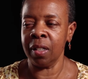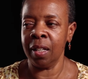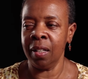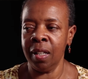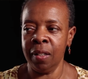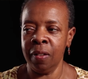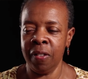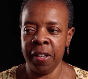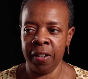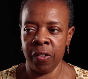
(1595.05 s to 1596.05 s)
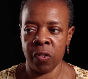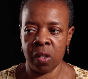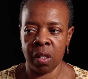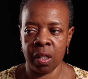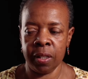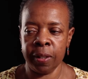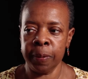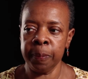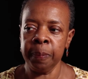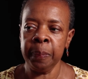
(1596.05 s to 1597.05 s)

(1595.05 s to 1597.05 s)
And then there's the,